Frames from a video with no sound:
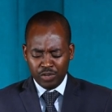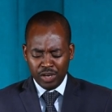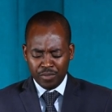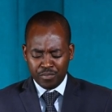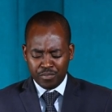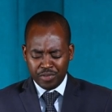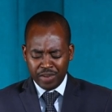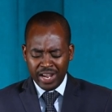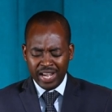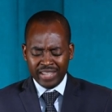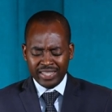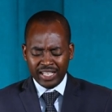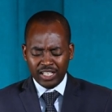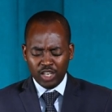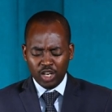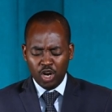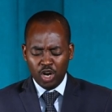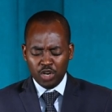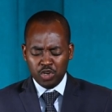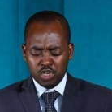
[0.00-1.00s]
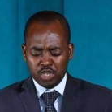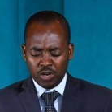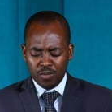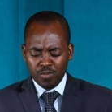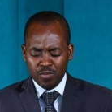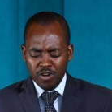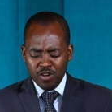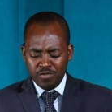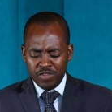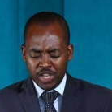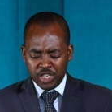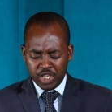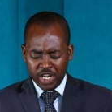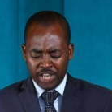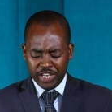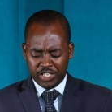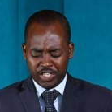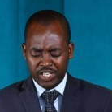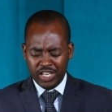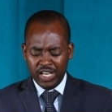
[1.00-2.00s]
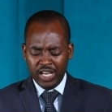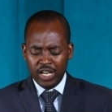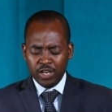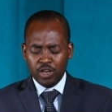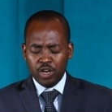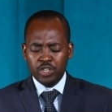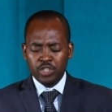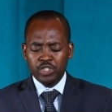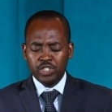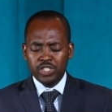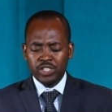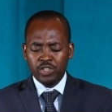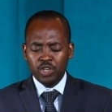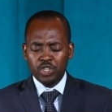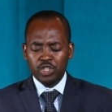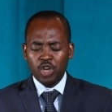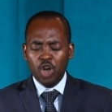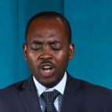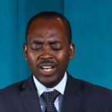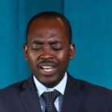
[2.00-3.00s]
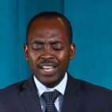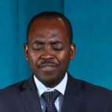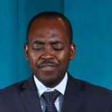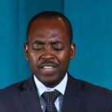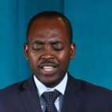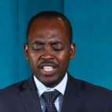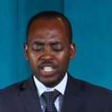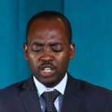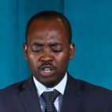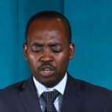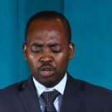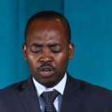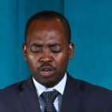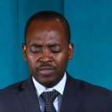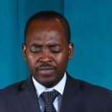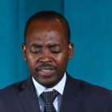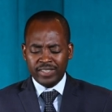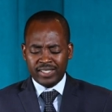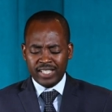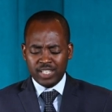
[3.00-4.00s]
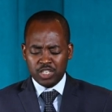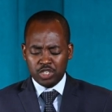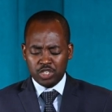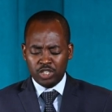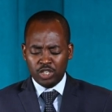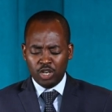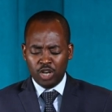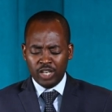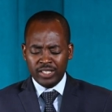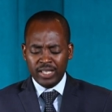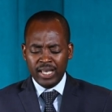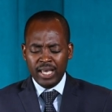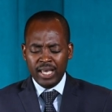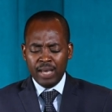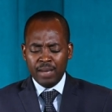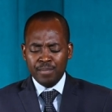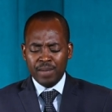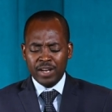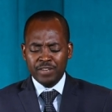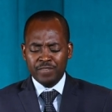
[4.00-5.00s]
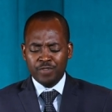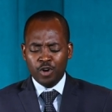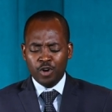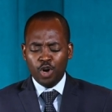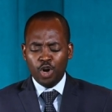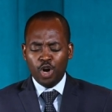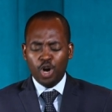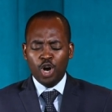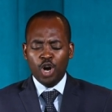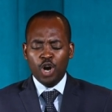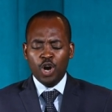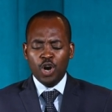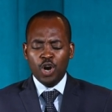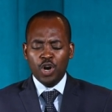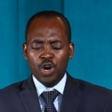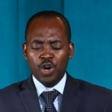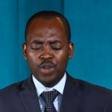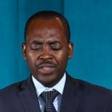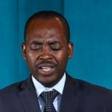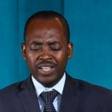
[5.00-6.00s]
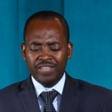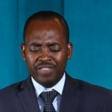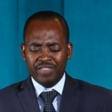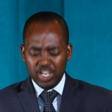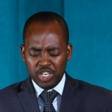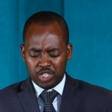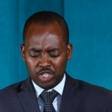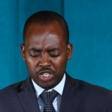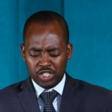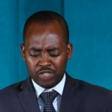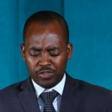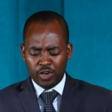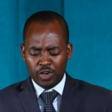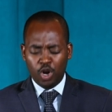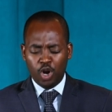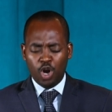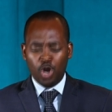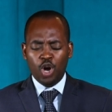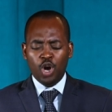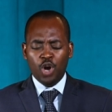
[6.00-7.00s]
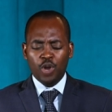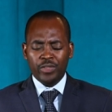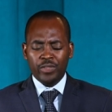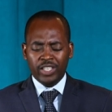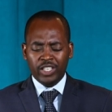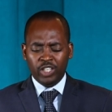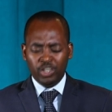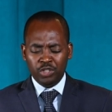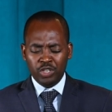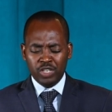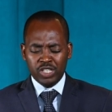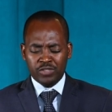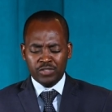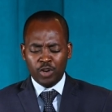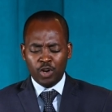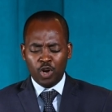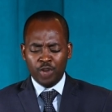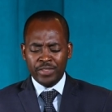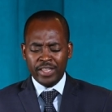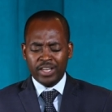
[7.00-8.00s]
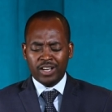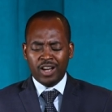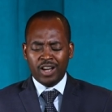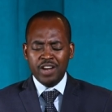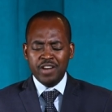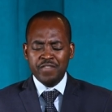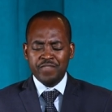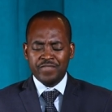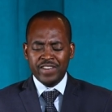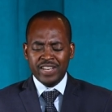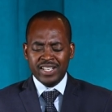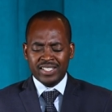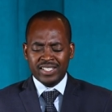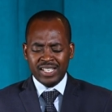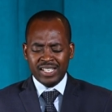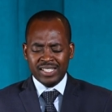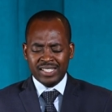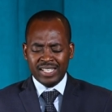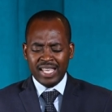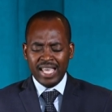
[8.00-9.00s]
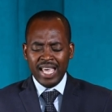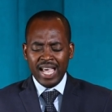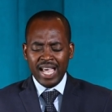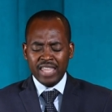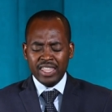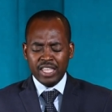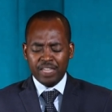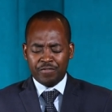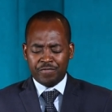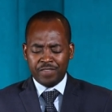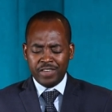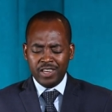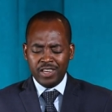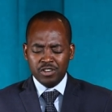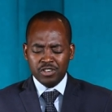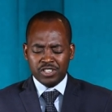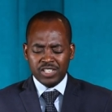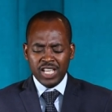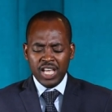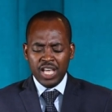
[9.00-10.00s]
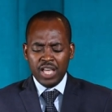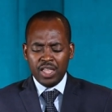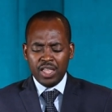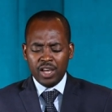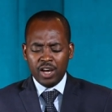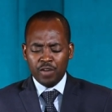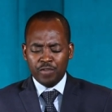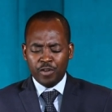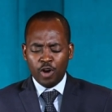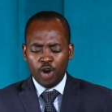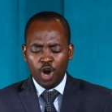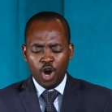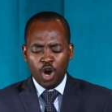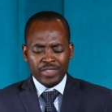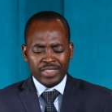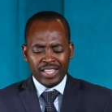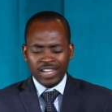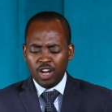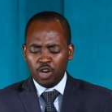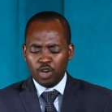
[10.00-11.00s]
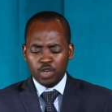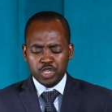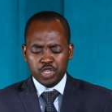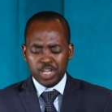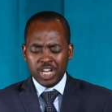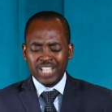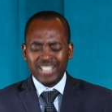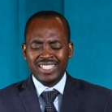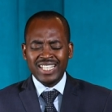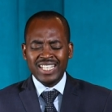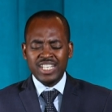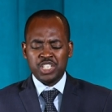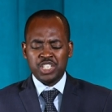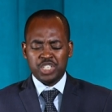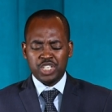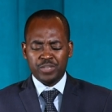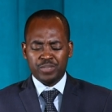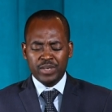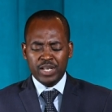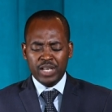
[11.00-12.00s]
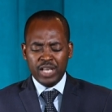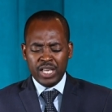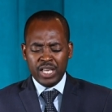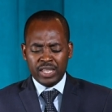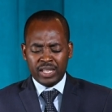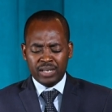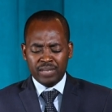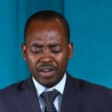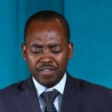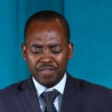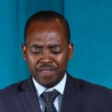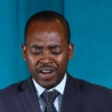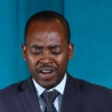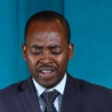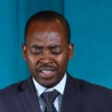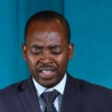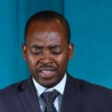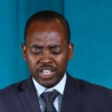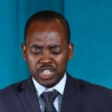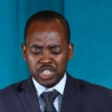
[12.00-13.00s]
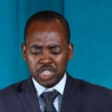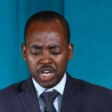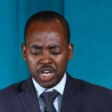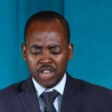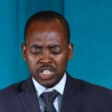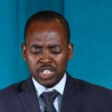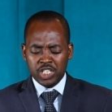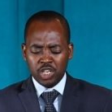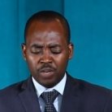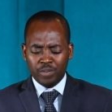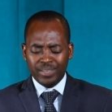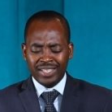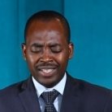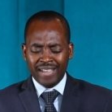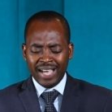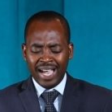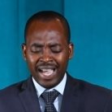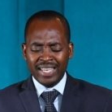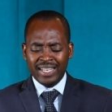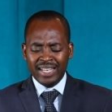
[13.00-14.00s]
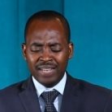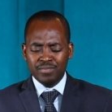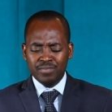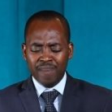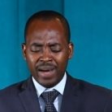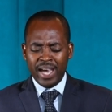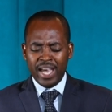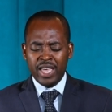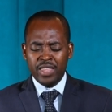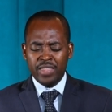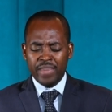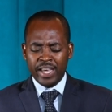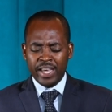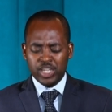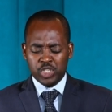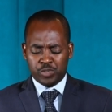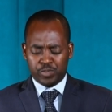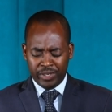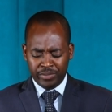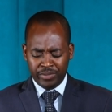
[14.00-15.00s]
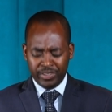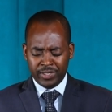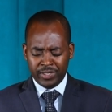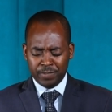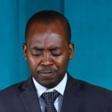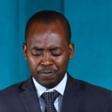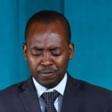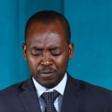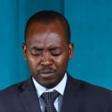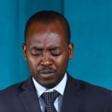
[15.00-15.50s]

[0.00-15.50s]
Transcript: We are praying the Lord, you shall move your church, not, not only for the general conference session, Lord, but for all the divisions, for all the unions, for all the conferences and the fields, for all the local church leadership, that my Father, the church shall be guided by thy Spirit.